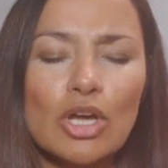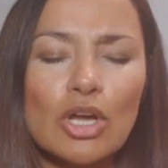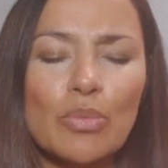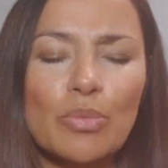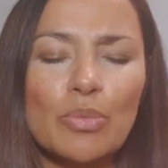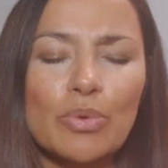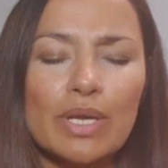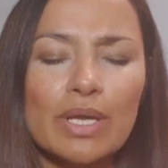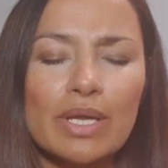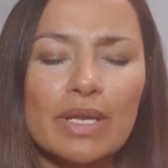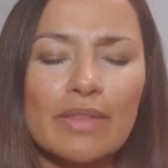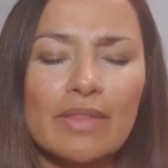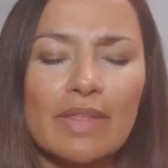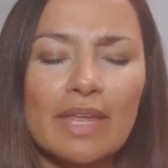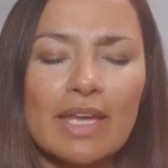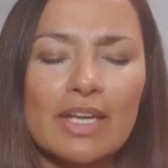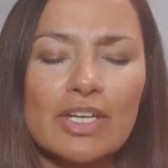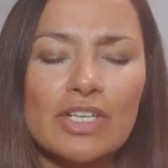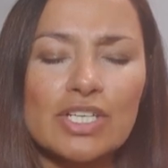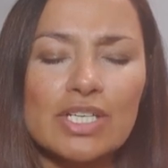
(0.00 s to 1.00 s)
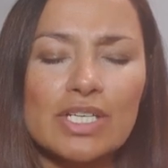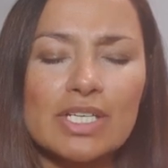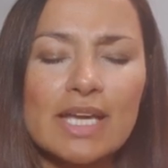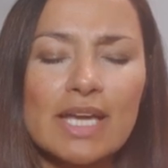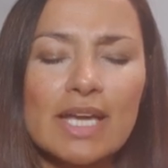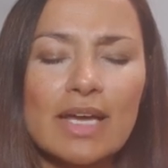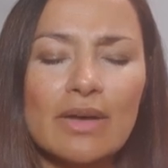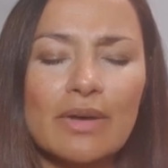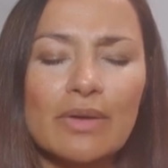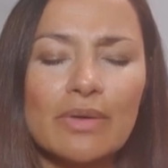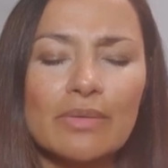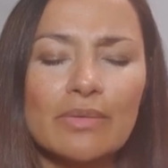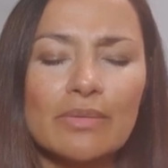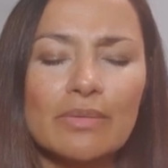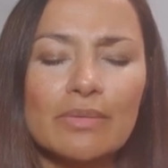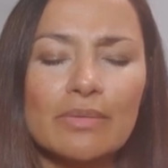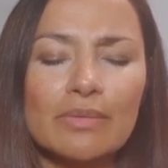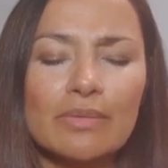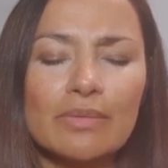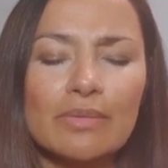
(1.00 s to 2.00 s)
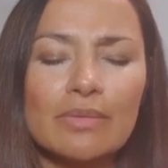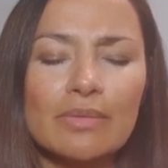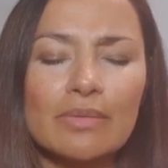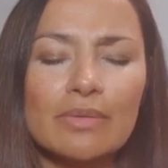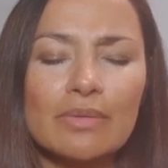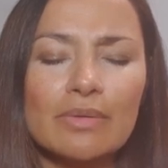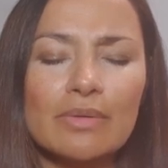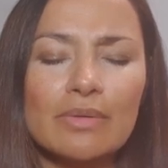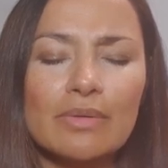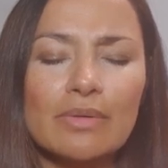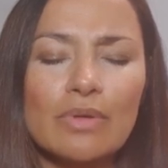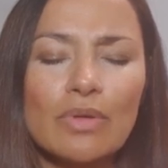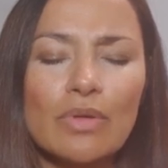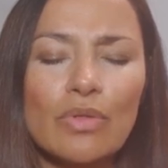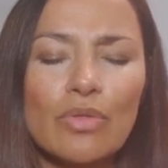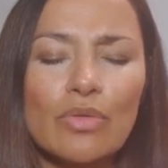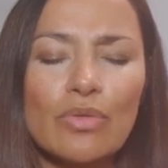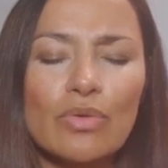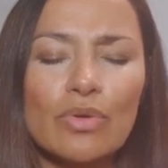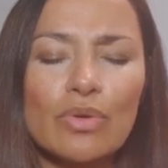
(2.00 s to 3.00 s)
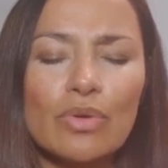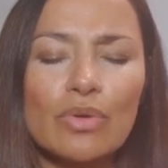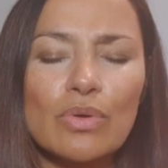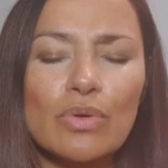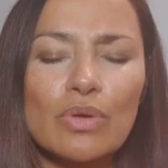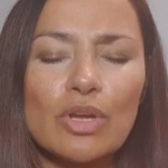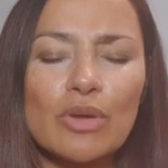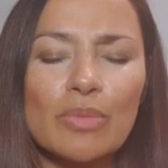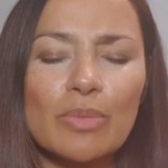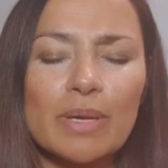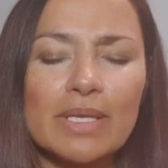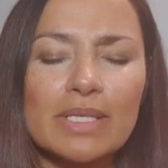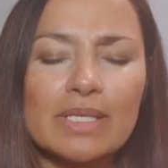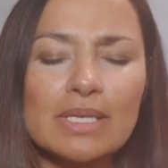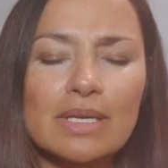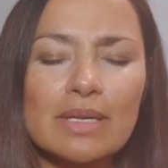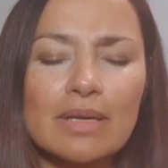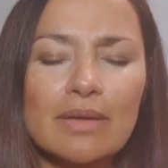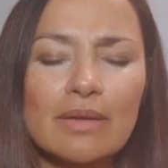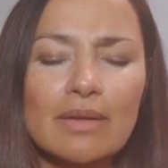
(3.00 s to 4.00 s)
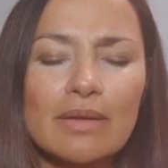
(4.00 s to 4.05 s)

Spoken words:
Breathing the energy down through your body.